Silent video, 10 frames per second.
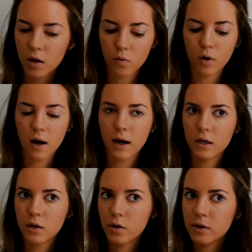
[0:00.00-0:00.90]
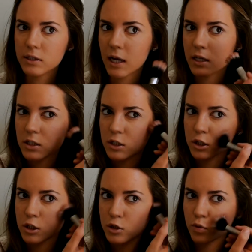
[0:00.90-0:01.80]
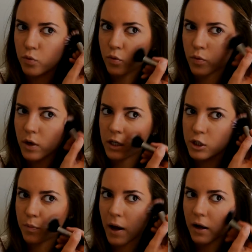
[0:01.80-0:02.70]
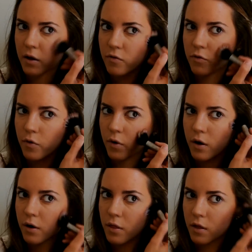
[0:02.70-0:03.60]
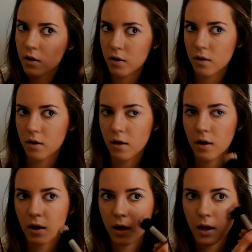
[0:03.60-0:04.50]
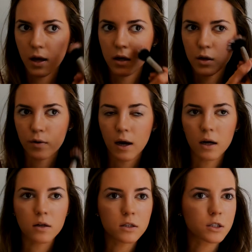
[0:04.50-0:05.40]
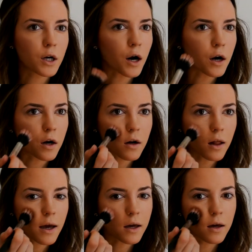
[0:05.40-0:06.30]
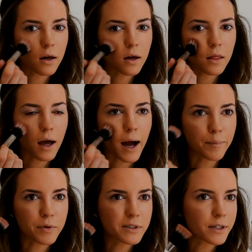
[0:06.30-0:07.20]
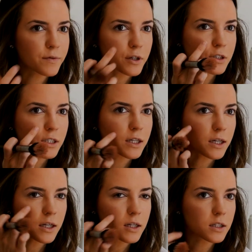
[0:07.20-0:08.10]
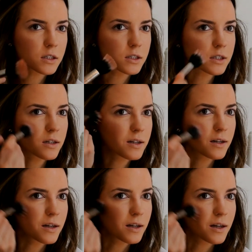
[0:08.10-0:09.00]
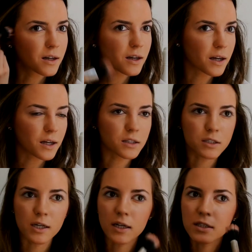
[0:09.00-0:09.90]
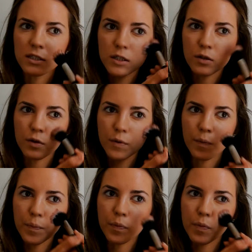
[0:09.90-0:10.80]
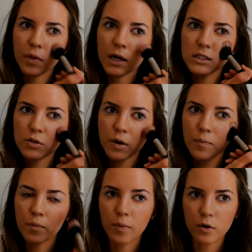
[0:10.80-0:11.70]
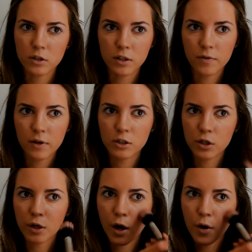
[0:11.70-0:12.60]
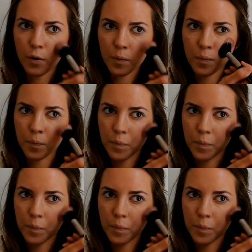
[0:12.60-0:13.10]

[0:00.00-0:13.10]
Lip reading: What I do is I just swish back and forth, and you kind of start like in the apples of your cheeks, and just, that's where most of it should go,